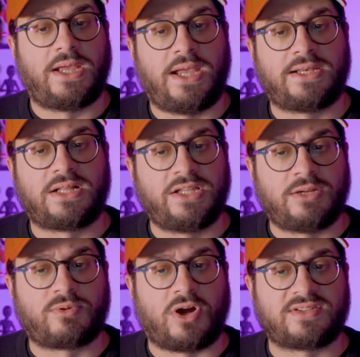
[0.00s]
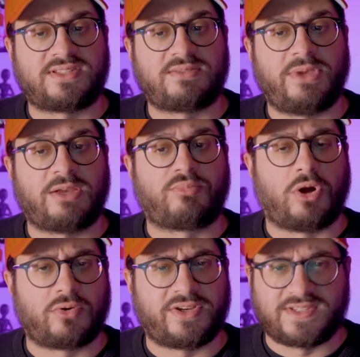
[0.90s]
and cleanup costs make
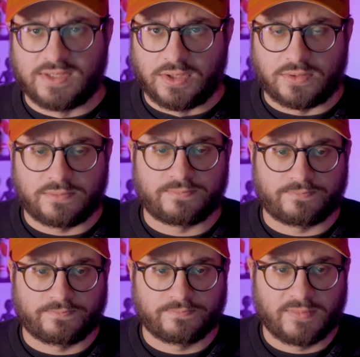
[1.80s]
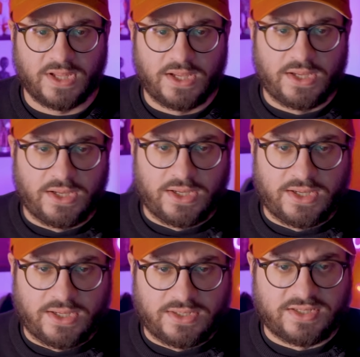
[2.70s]
progress slow.
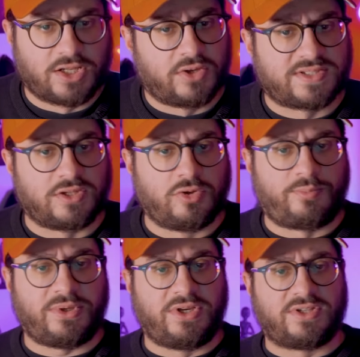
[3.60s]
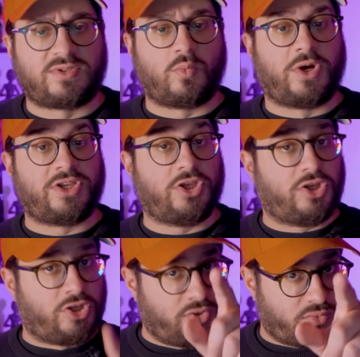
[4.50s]
To close the loop, here's what
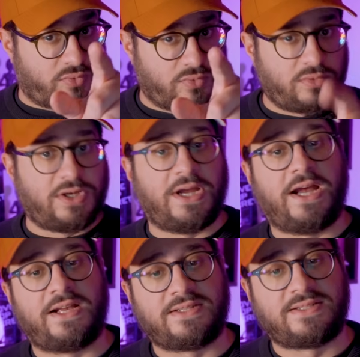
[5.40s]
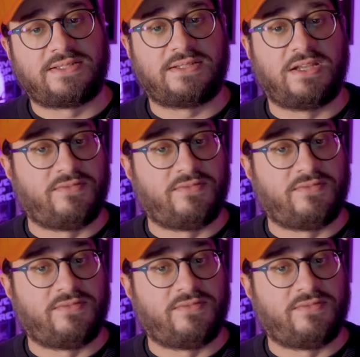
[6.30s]
you, as a